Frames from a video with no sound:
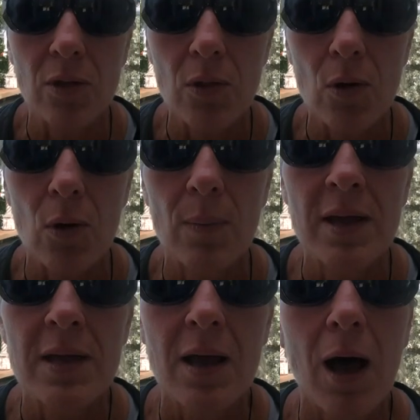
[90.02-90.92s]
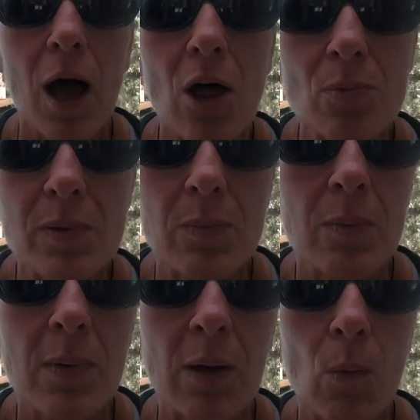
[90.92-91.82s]
the globe. Other people
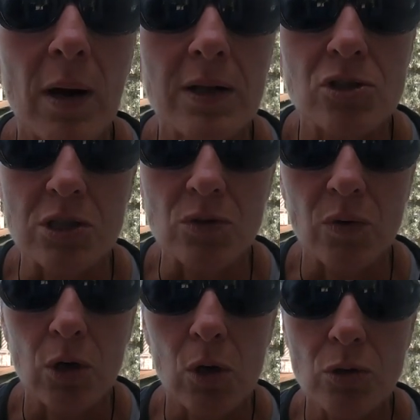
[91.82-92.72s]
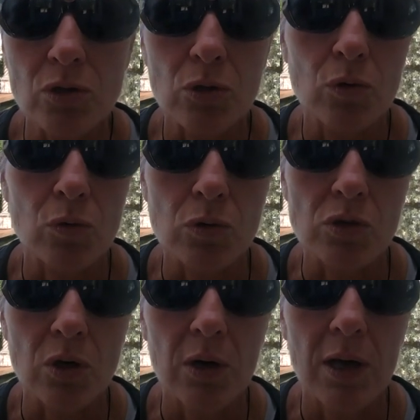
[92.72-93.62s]
might want it just for a coastal
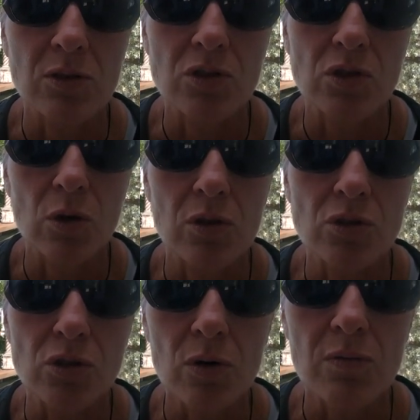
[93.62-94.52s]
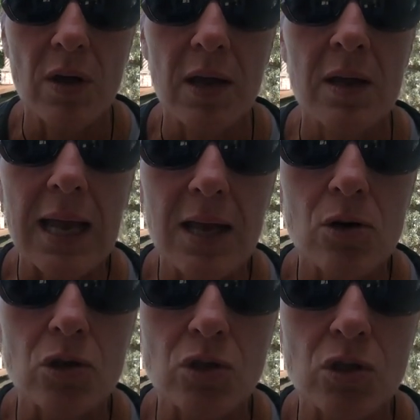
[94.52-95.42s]
cruiser, and so the survey
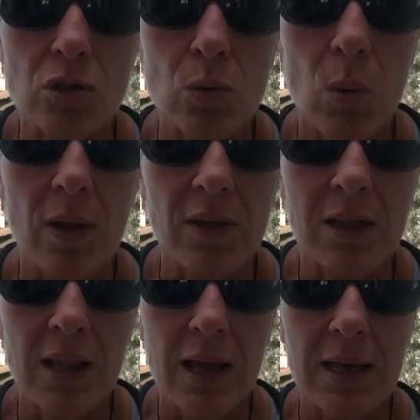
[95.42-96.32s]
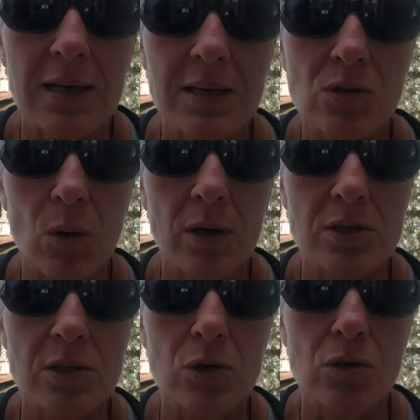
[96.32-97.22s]
caters to what the client is going
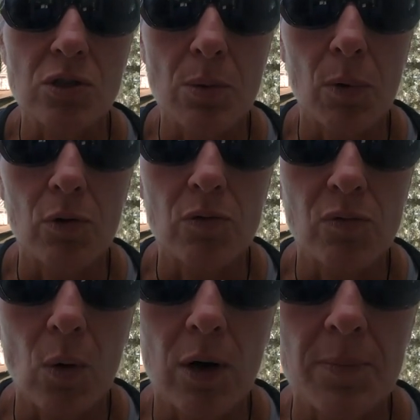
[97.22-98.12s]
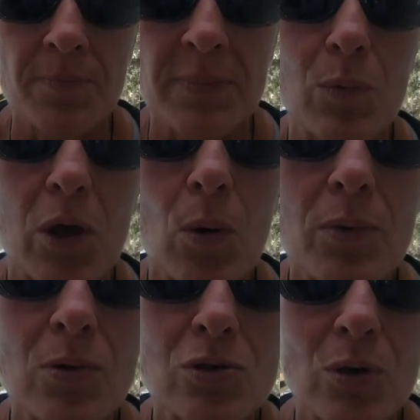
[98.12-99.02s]
to use the boat for. We hope
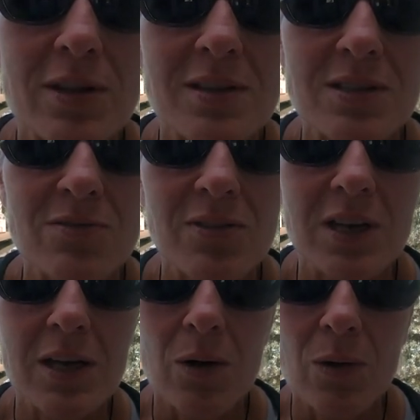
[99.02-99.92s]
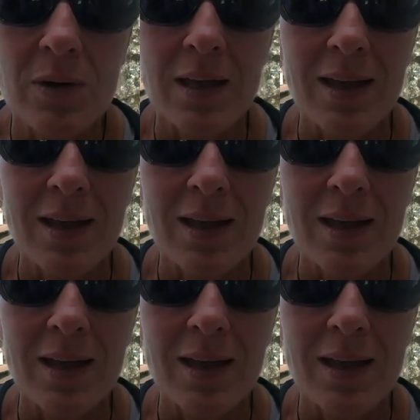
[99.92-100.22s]
you enjoy this video